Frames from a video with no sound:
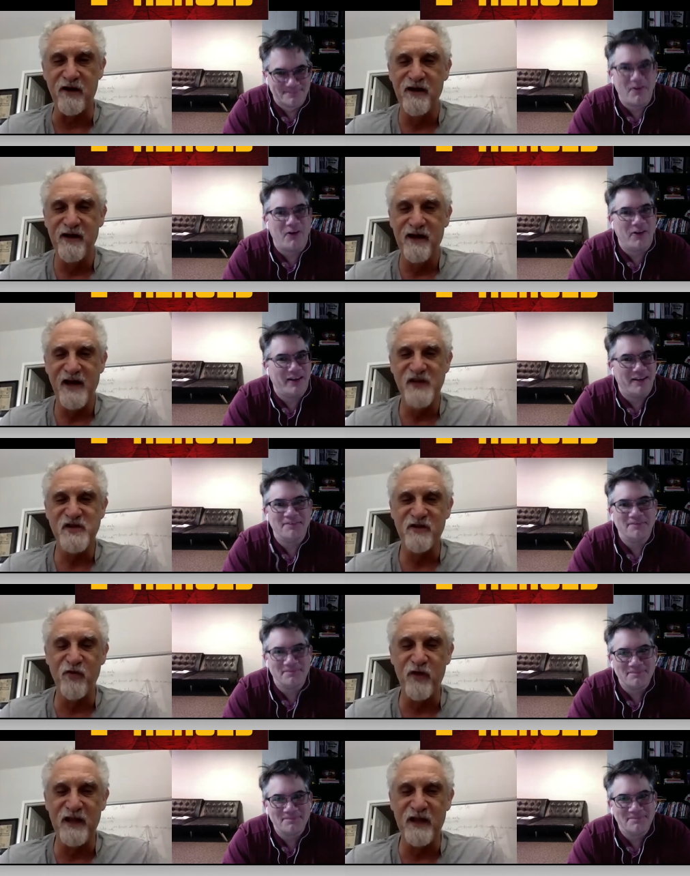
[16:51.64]
Speaker 1: Oh, yeah. I said,
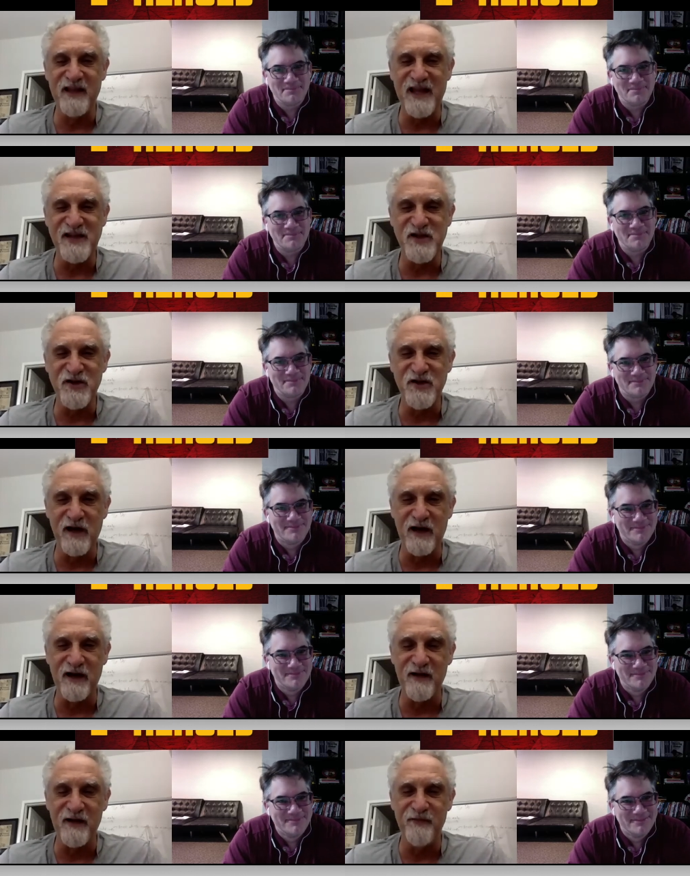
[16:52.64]
read this. You're not
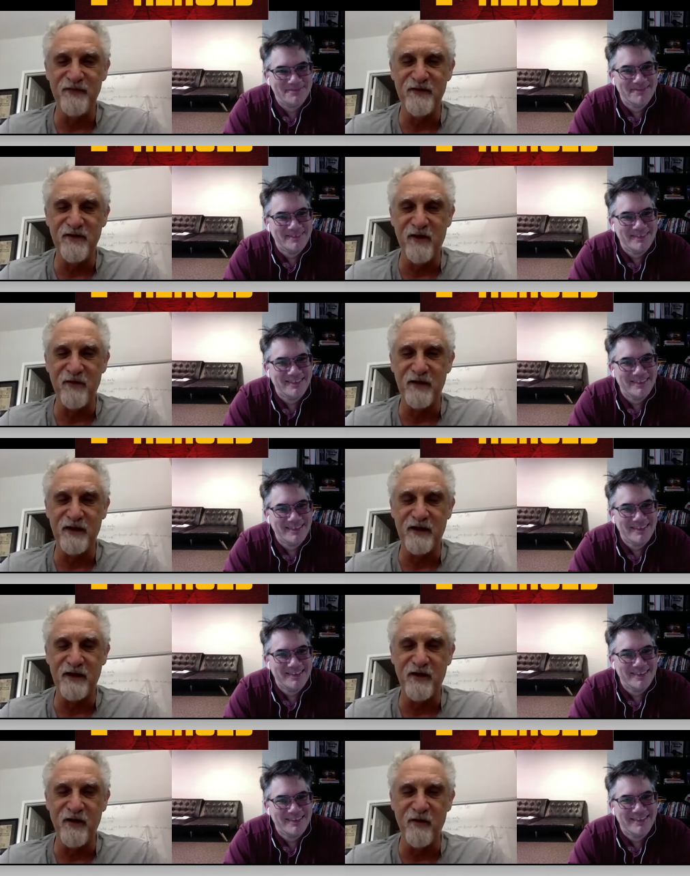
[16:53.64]
a carpet cleaner,
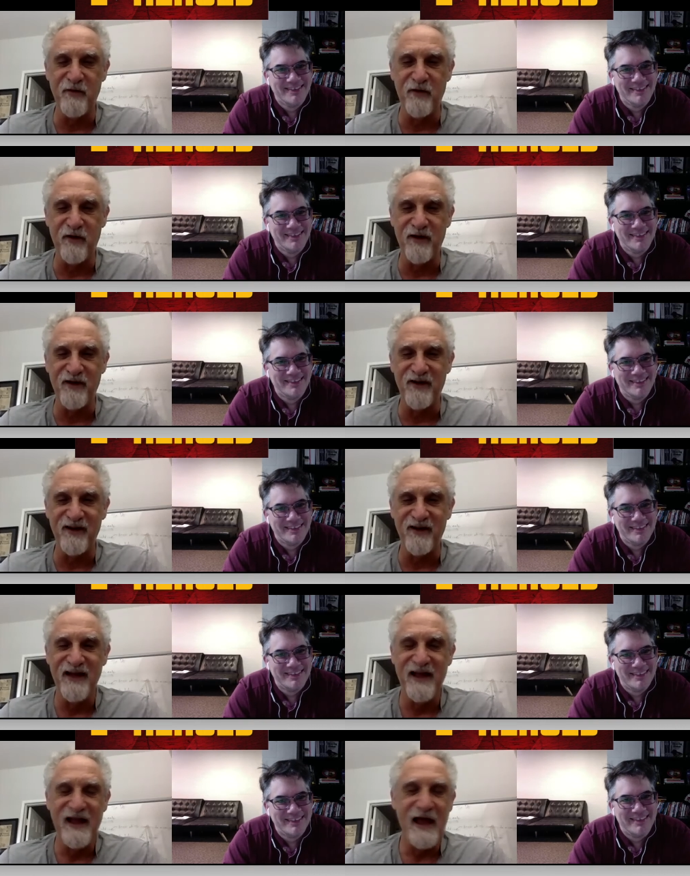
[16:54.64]
you're a marketer.
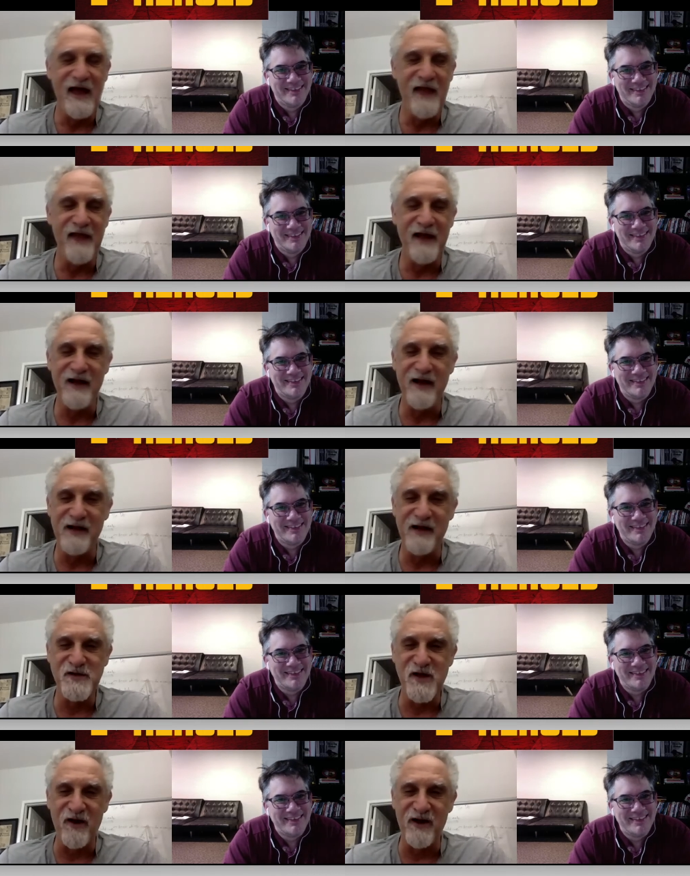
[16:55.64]
And that got him
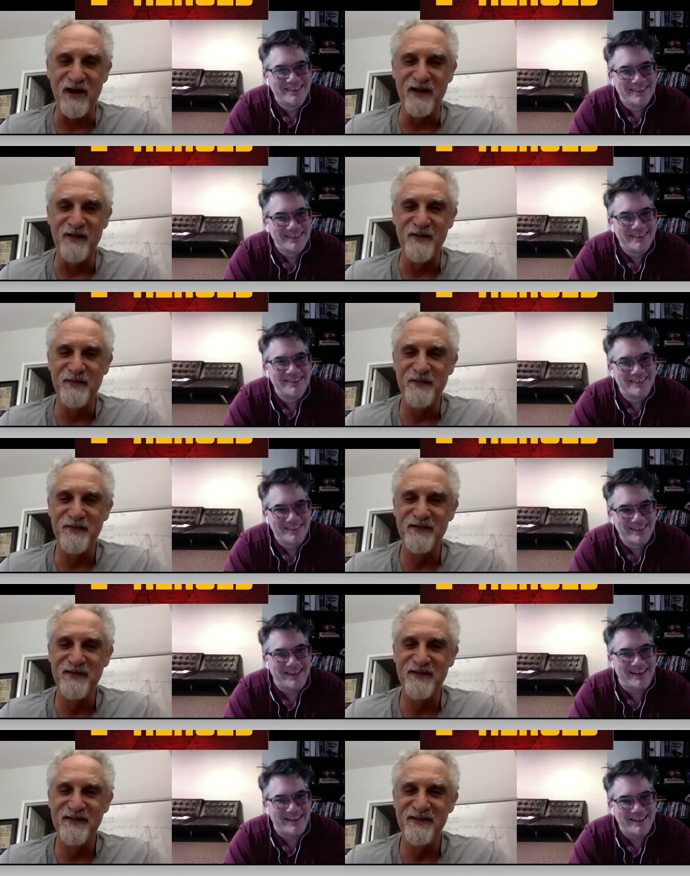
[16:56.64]
started.
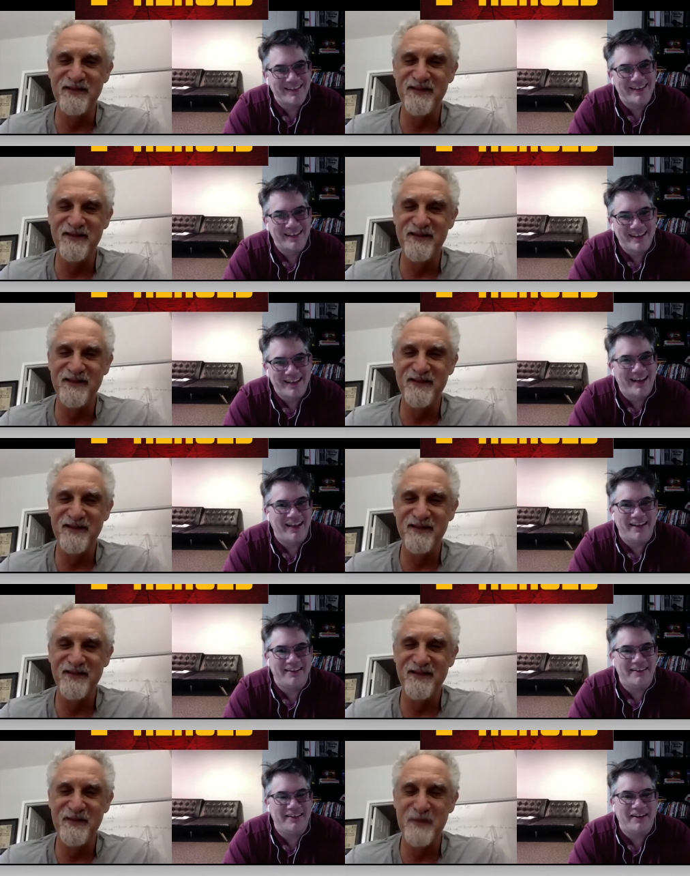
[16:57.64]
Speaker 2: Yeah. And,
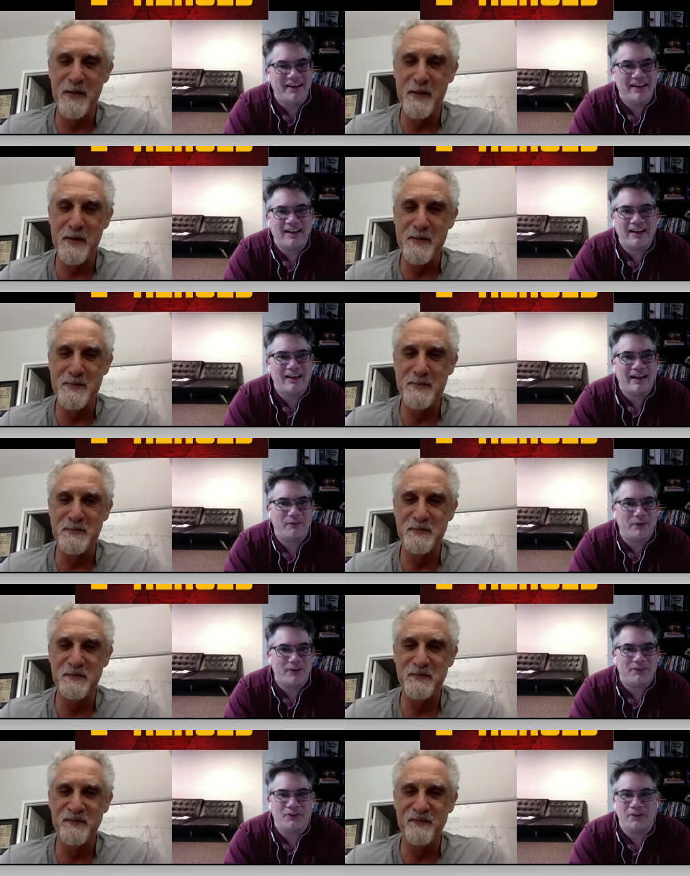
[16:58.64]
you know, I, I went
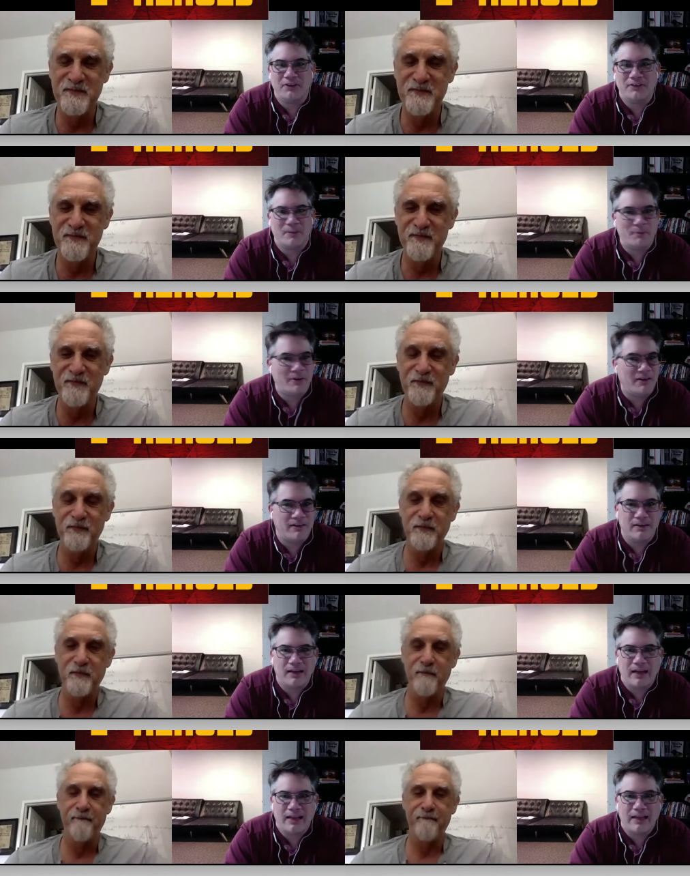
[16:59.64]
to a seminar in,
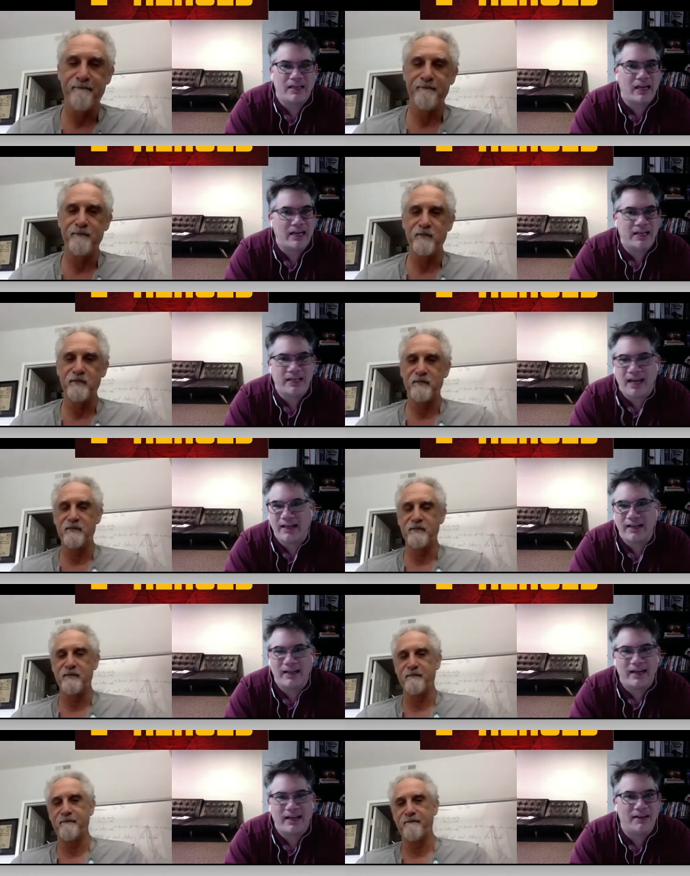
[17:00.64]
I think, in 98 and then
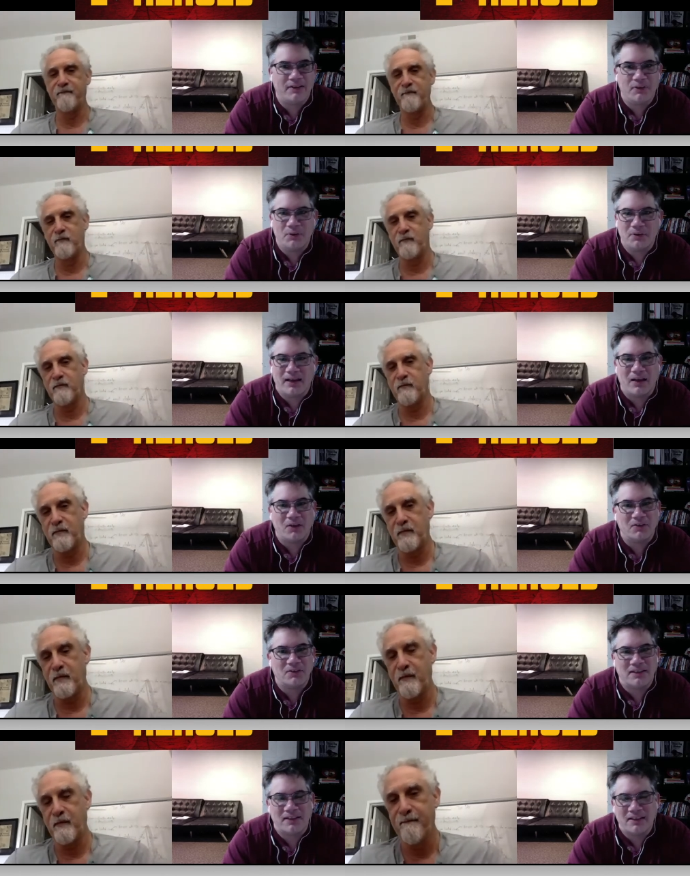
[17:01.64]
again in 2000.
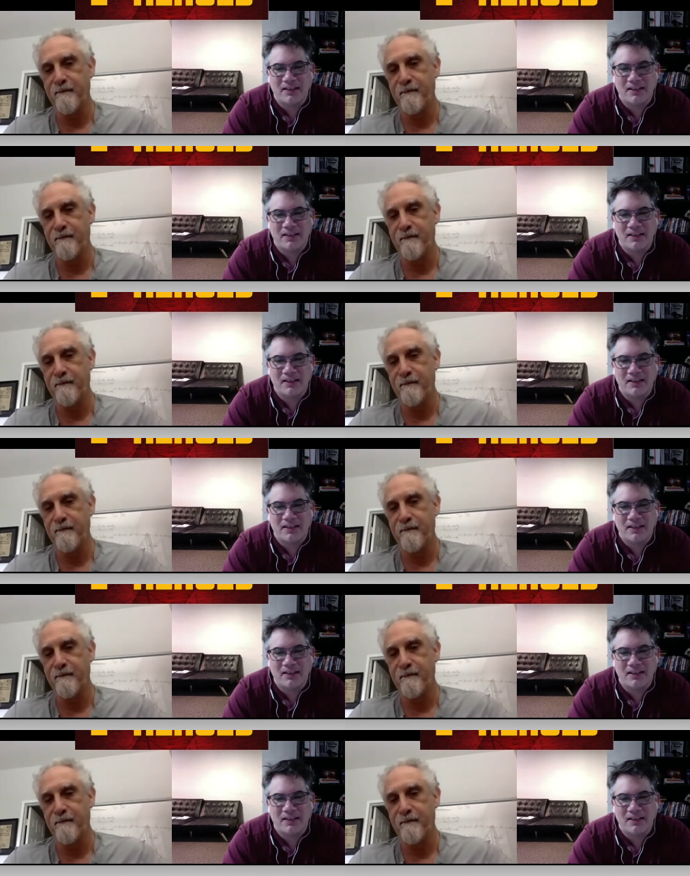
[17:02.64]
And,